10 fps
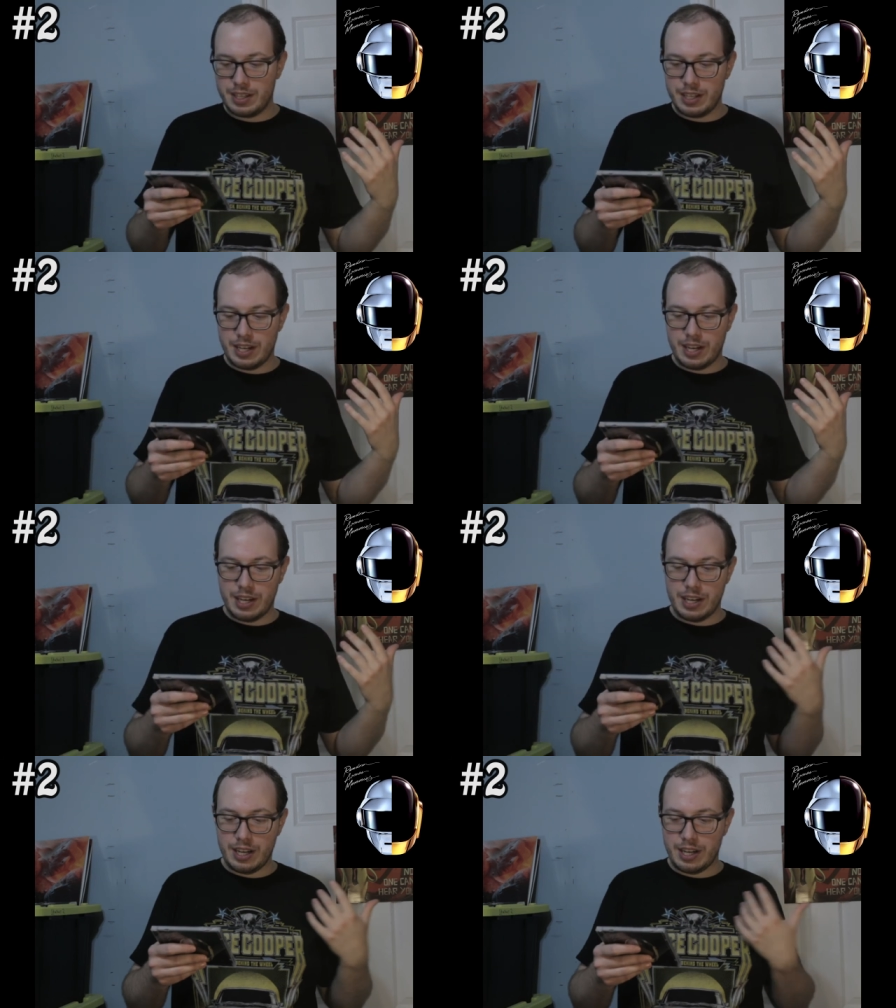
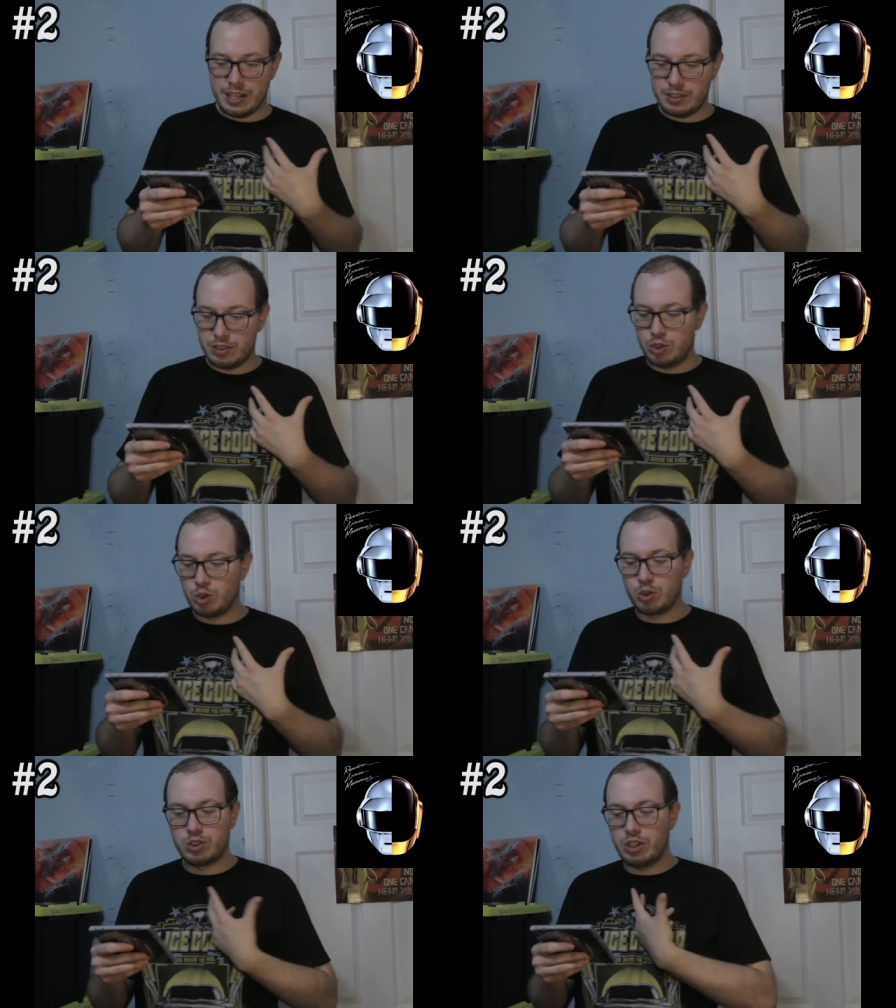uh,
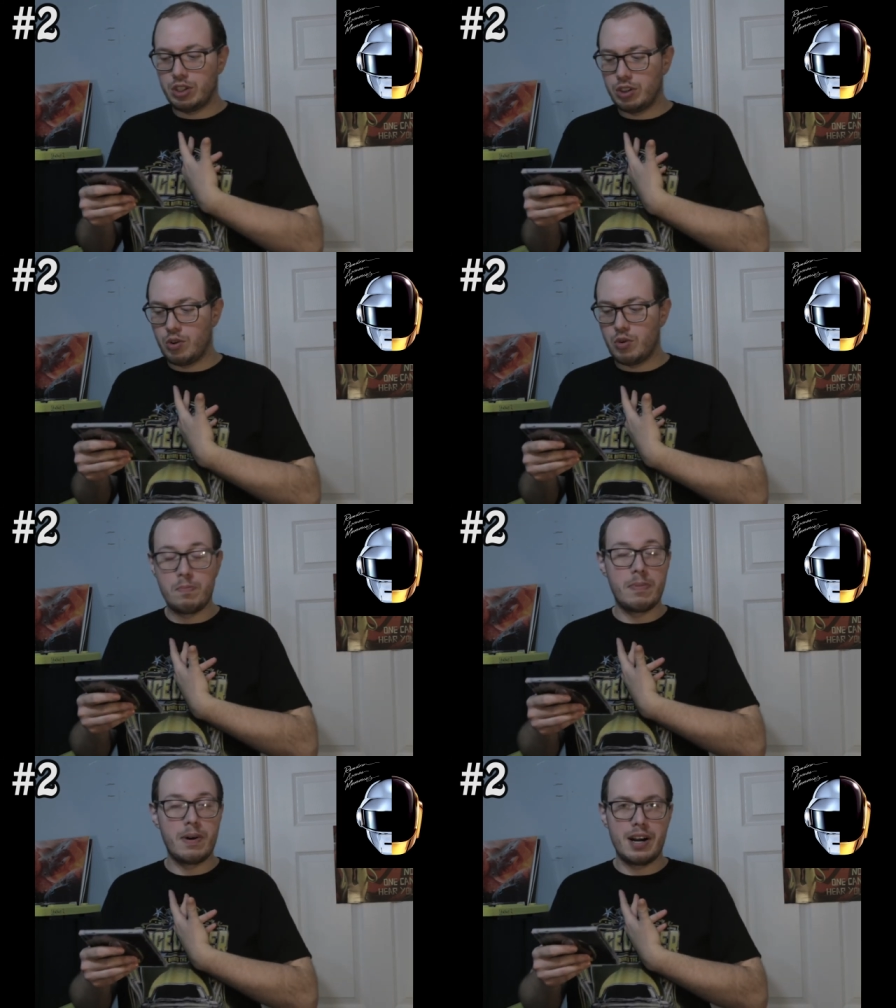Giorgio
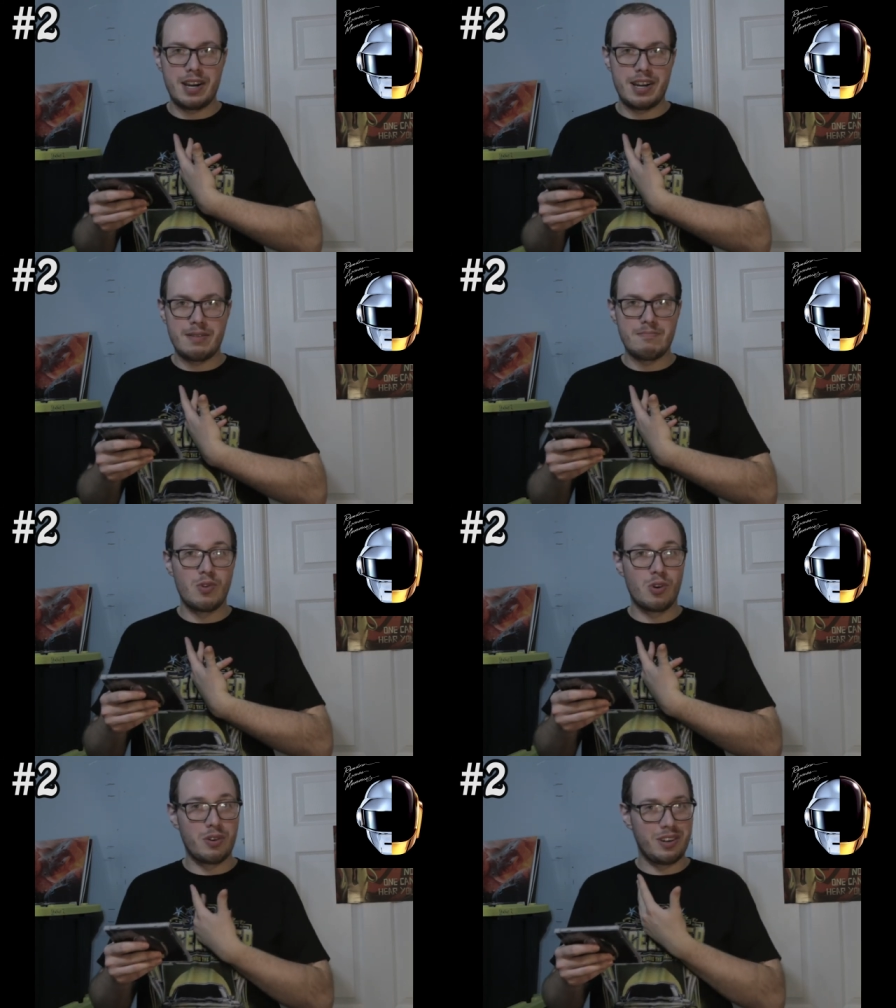by
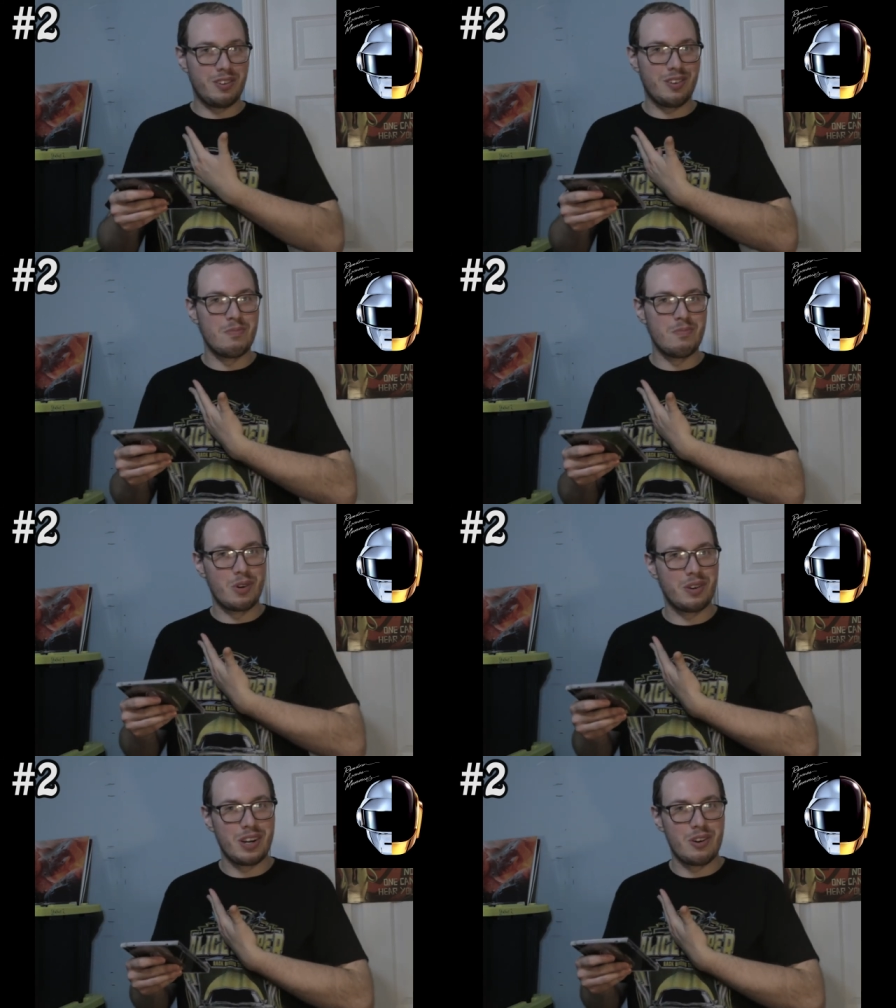Morio,
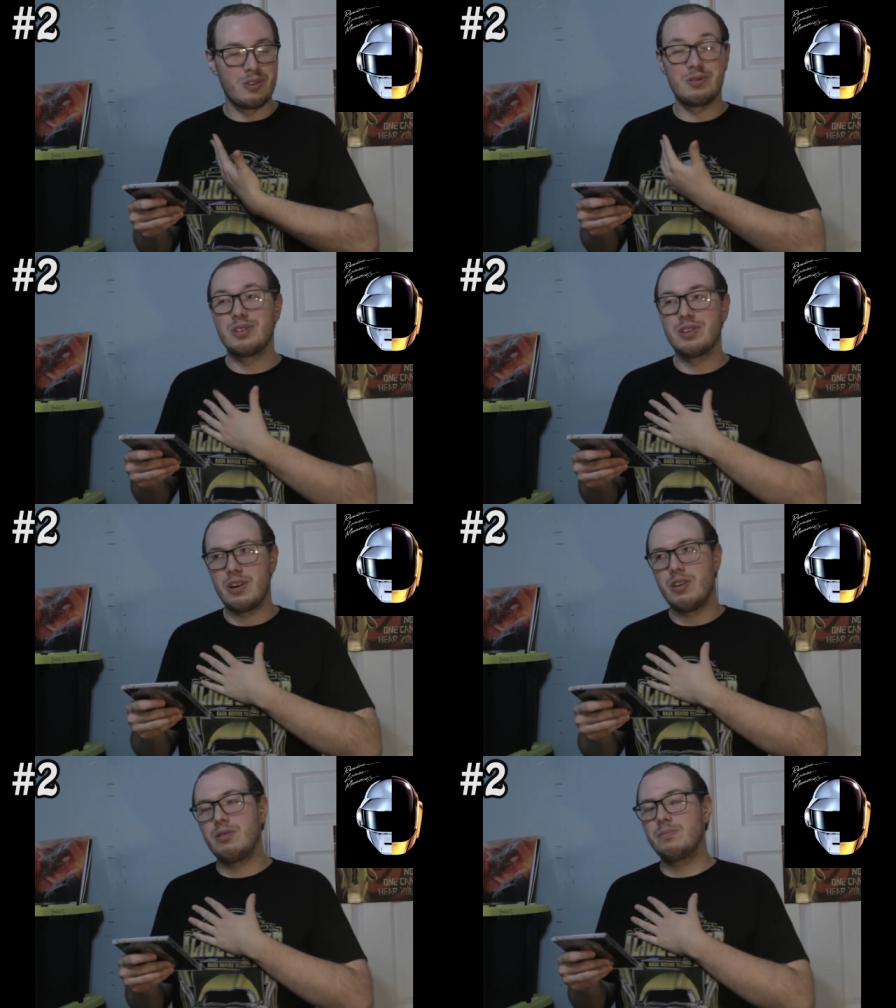Morio.
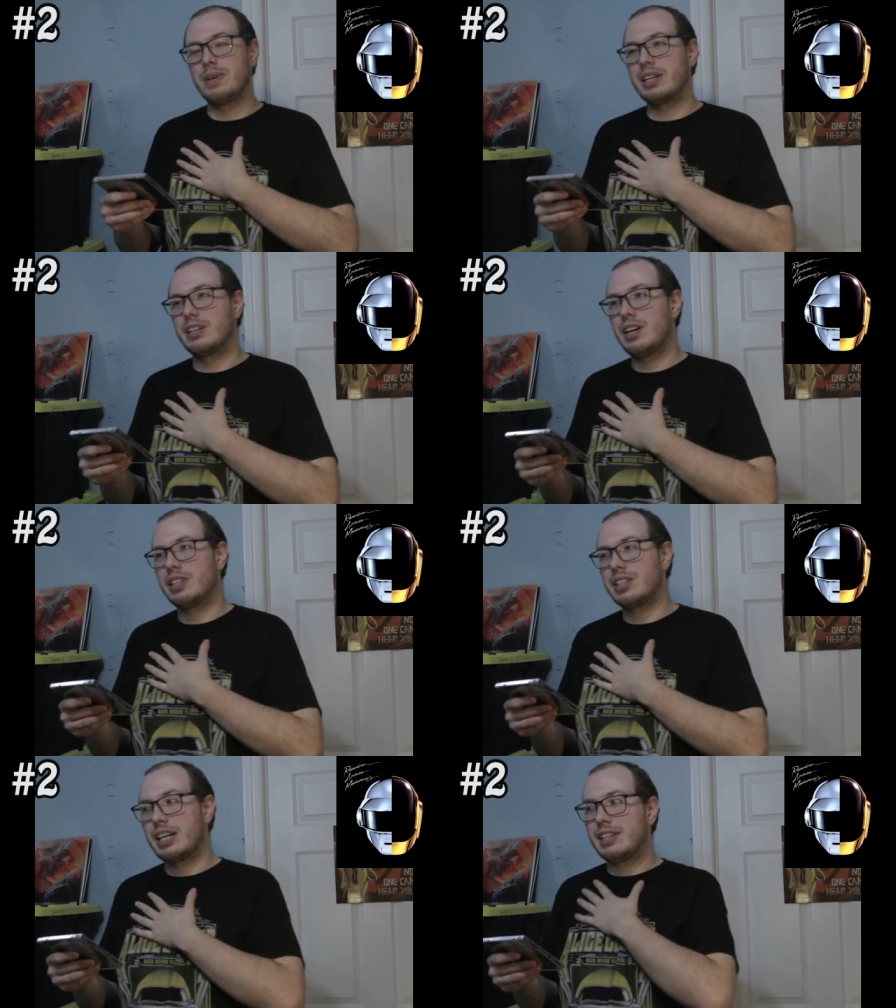Oh my gosh,
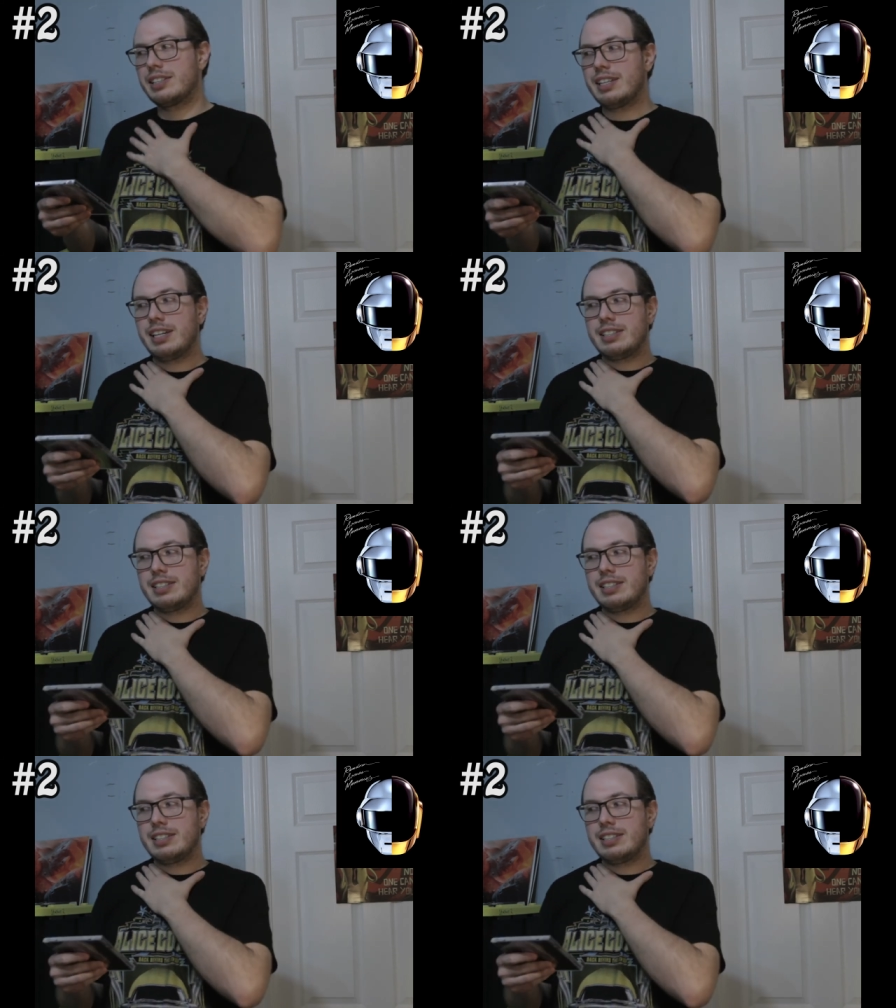I can't say his